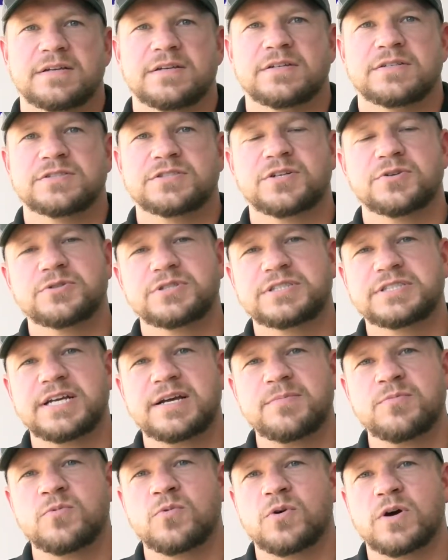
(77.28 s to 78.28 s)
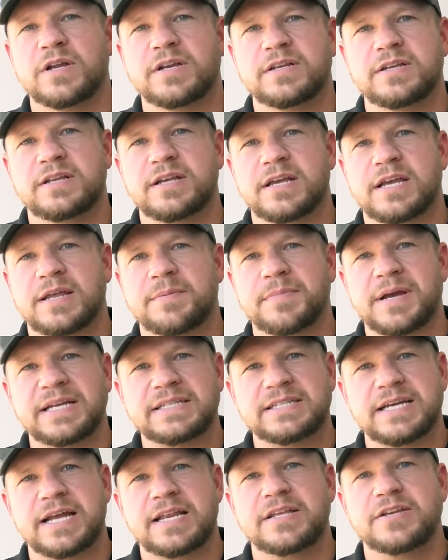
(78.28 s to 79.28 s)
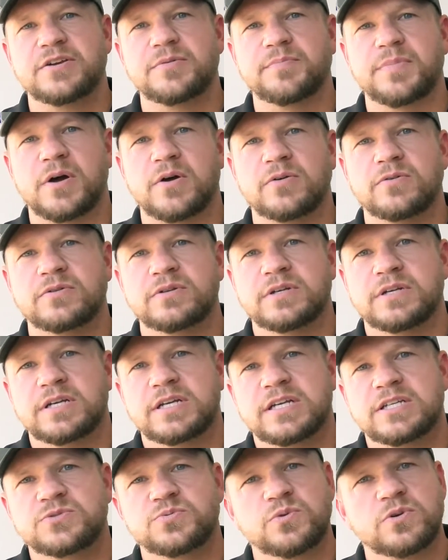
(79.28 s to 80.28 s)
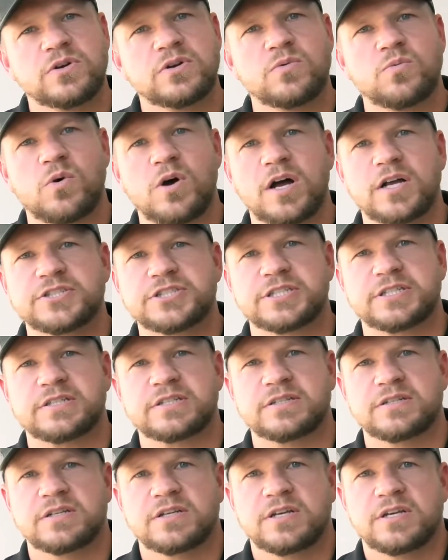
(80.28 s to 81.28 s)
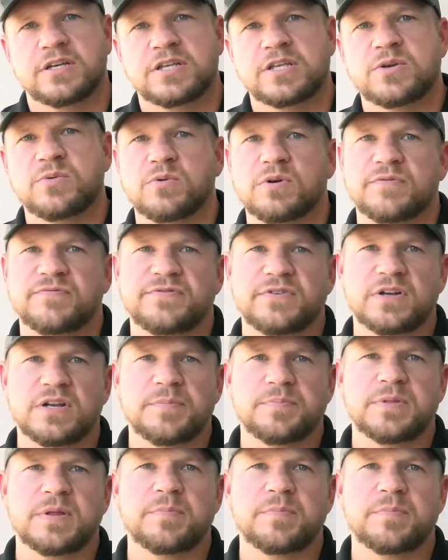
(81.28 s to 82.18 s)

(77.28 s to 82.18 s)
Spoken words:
So step 1 in maintaining your boat is we're going to wash it. You want to fill up the